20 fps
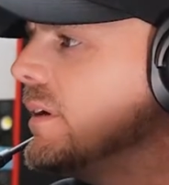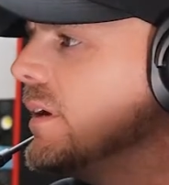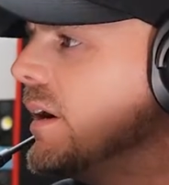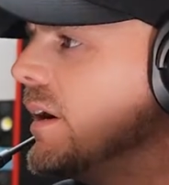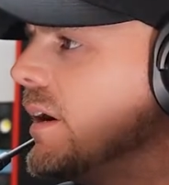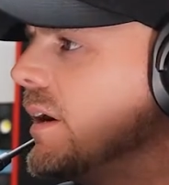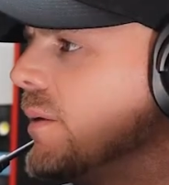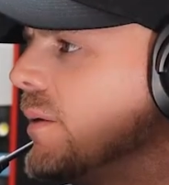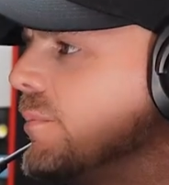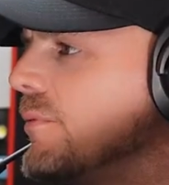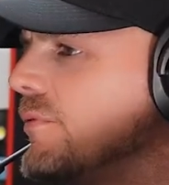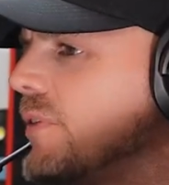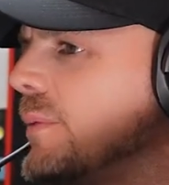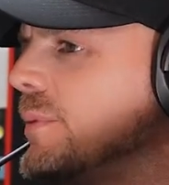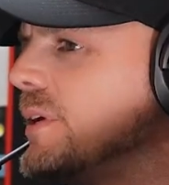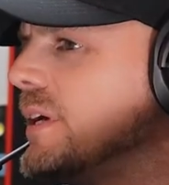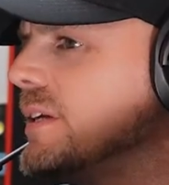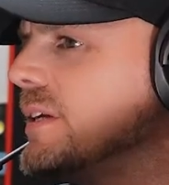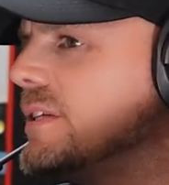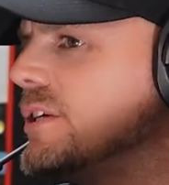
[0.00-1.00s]

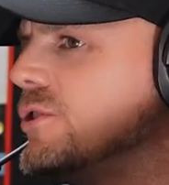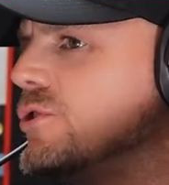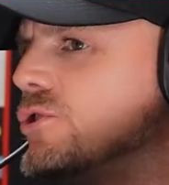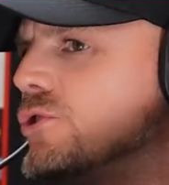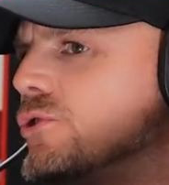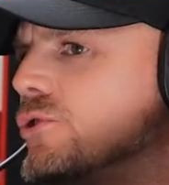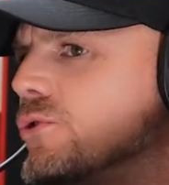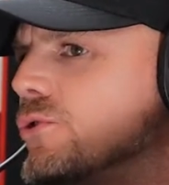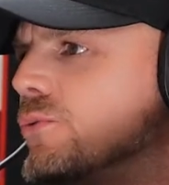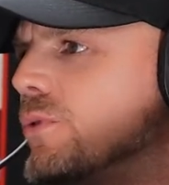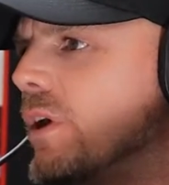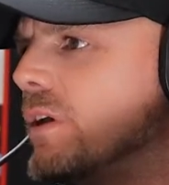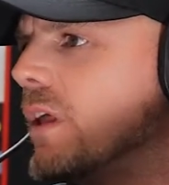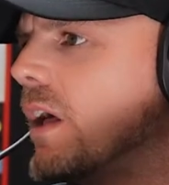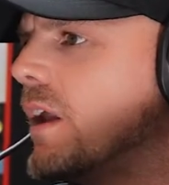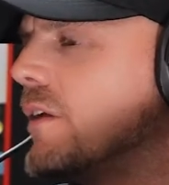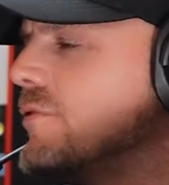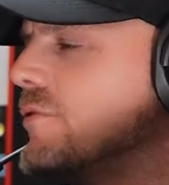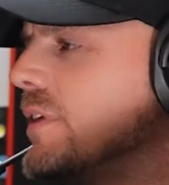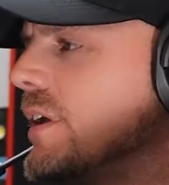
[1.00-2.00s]
Family can teach you a
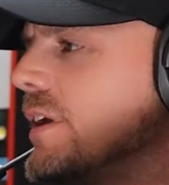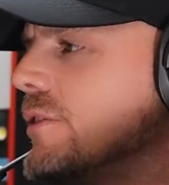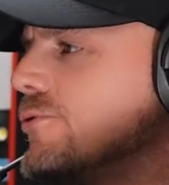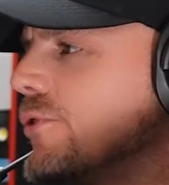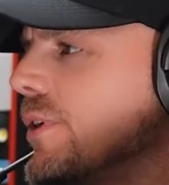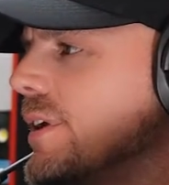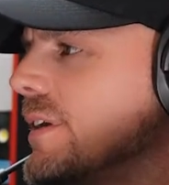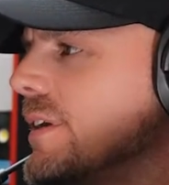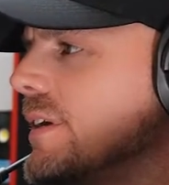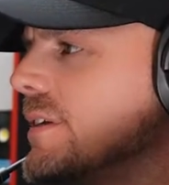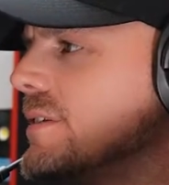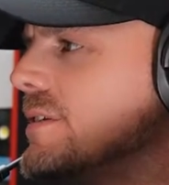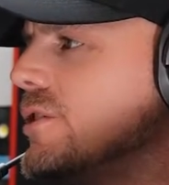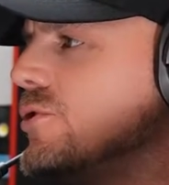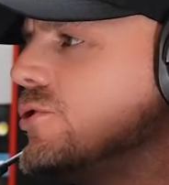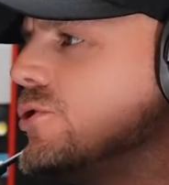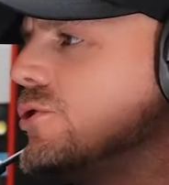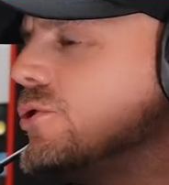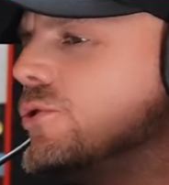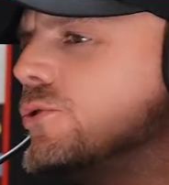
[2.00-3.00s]
lot of things, right? It can
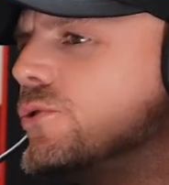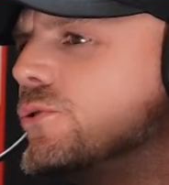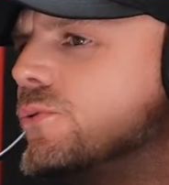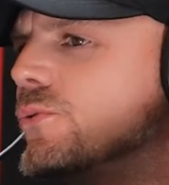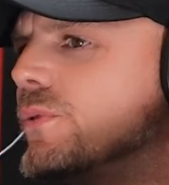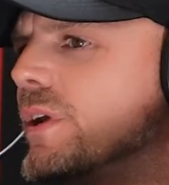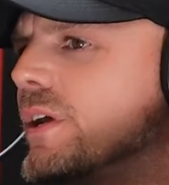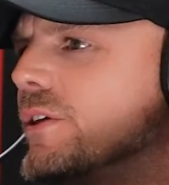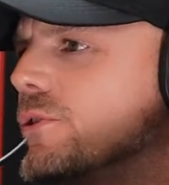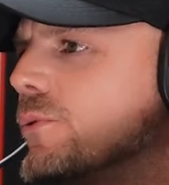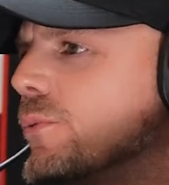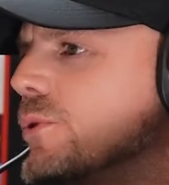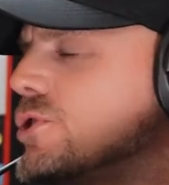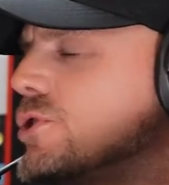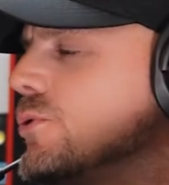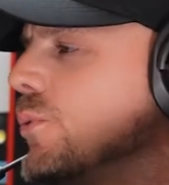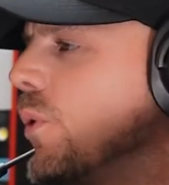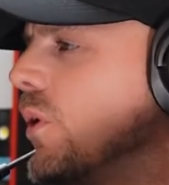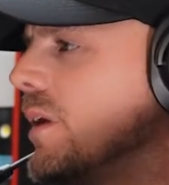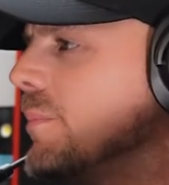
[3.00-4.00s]
teach you either
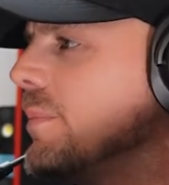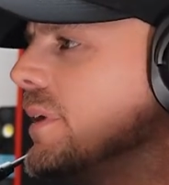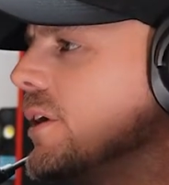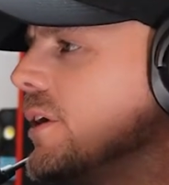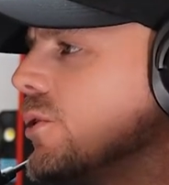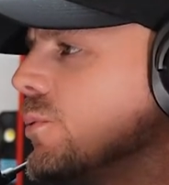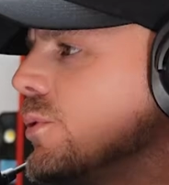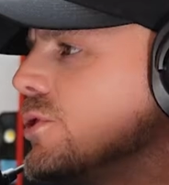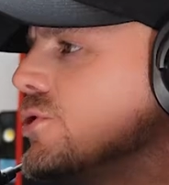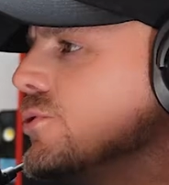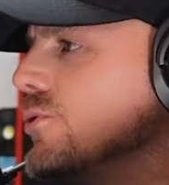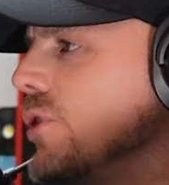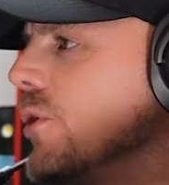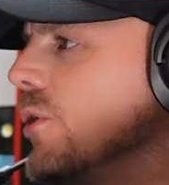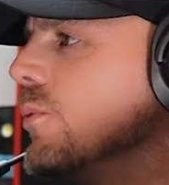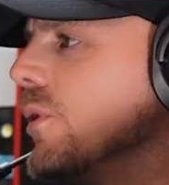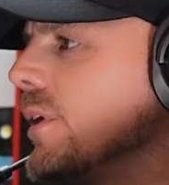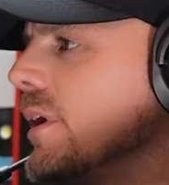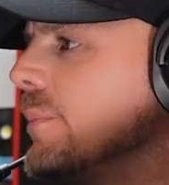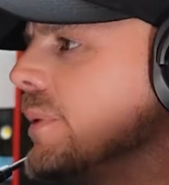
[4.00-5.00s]
what you want to be or what you
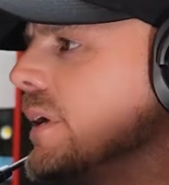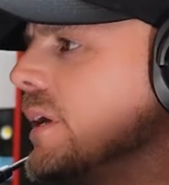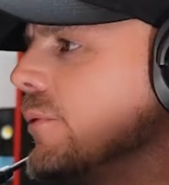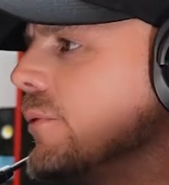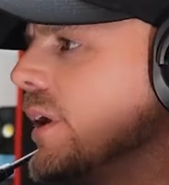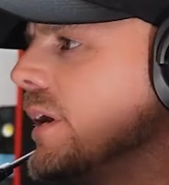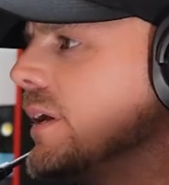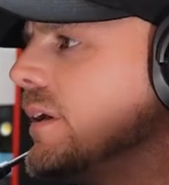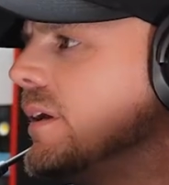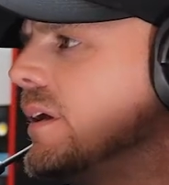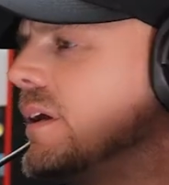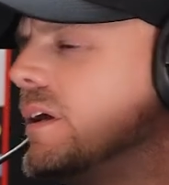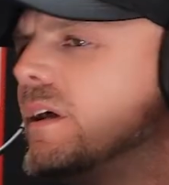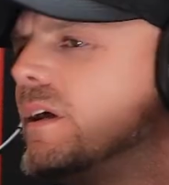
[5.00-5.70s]
don't want to be, right?